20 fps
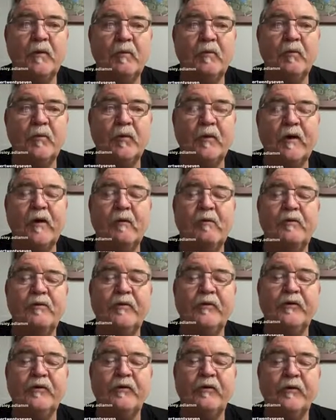on and off. We
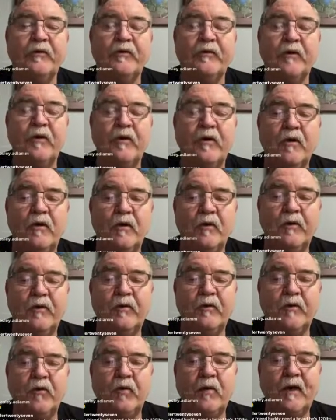still do occasionally,
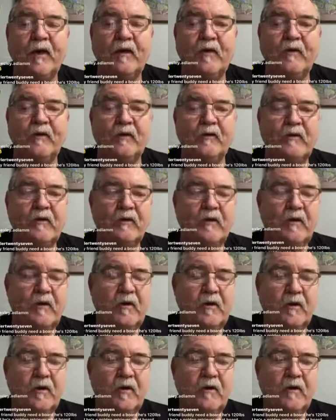but we were
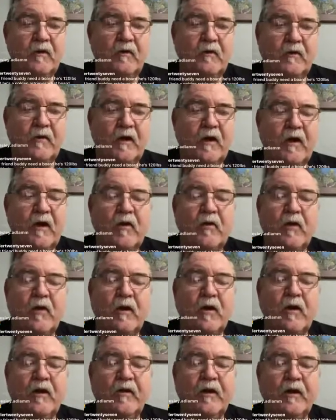able to source our
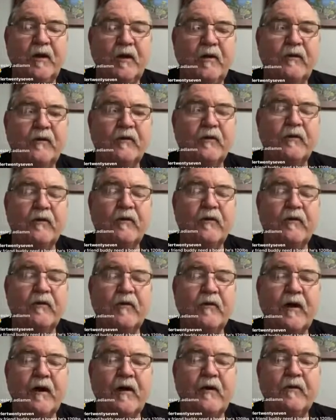own white,
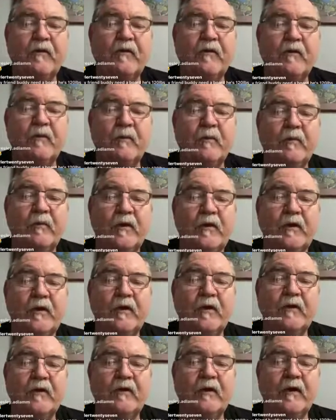very high
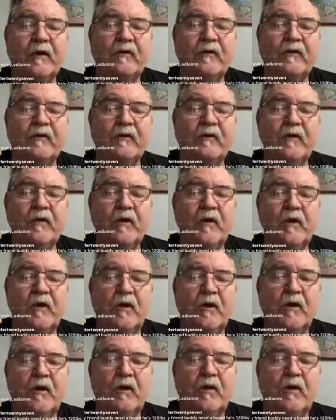quality
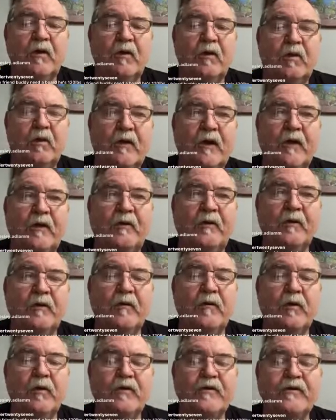extruded styrofoam,
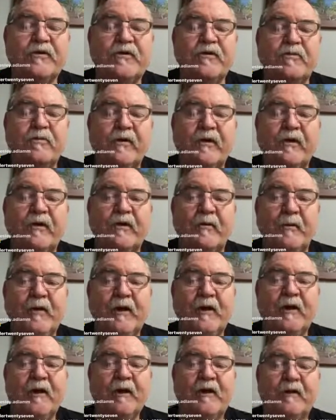and that's
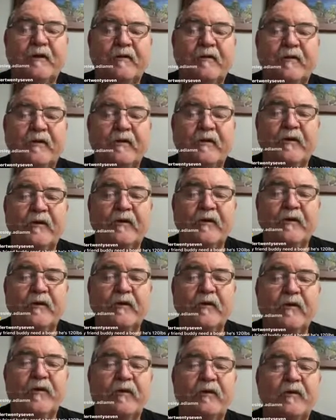what
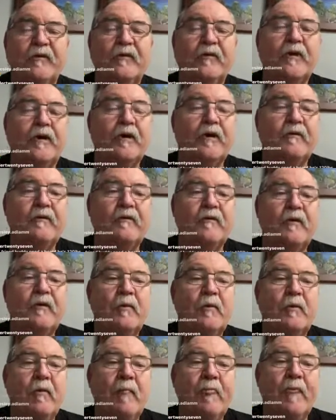the torsion spring is
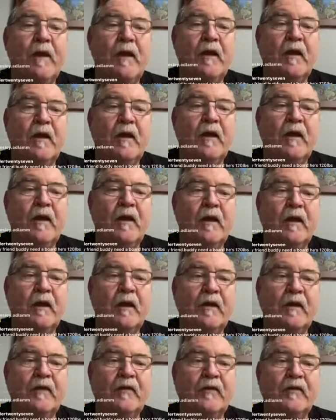made out of. It's
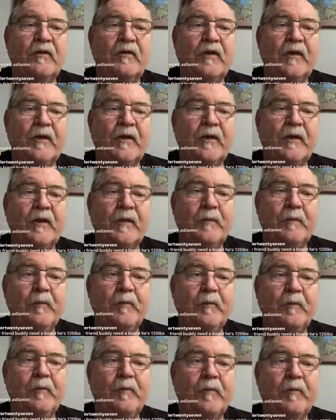extruded
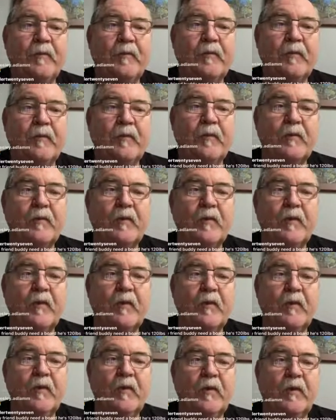styrofoam,
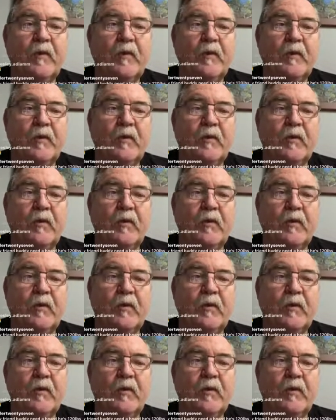and